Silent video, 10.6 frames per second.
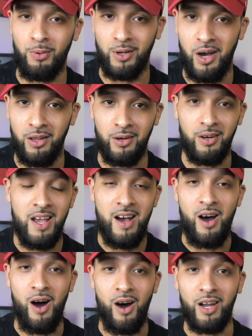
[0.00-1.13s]
per dollar
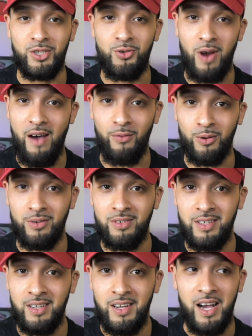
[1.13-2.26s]
on travel.
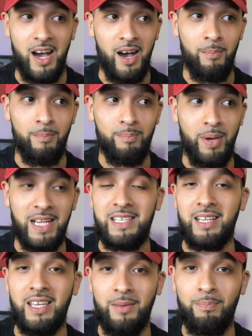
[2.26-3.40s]

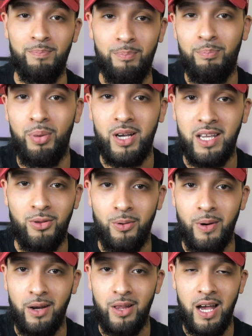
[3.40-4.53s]
Basically, booking through
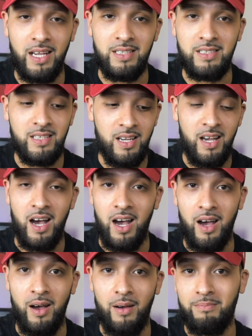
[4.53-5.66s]
airlines
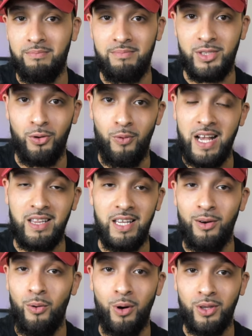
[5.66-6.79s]

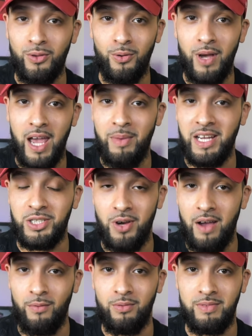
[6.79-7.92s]
directly or through Amex
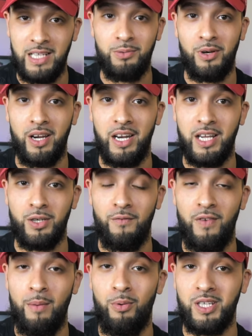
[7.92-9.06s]
Travel. That's where you're going to get your
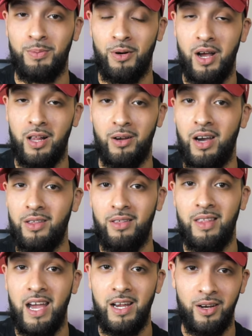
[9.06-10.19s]
5 points per dollar. Other
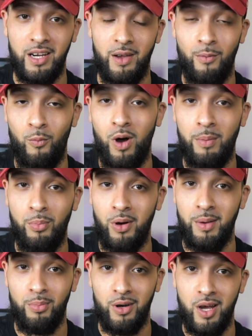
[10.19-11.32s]
than that, you're going to get 1
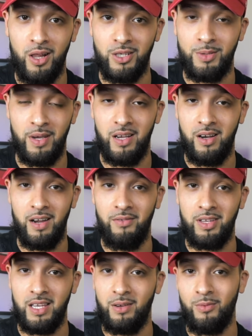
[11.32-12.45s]
point per dollar spent on
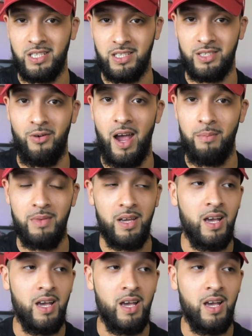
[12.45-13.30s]
everything, which is crap.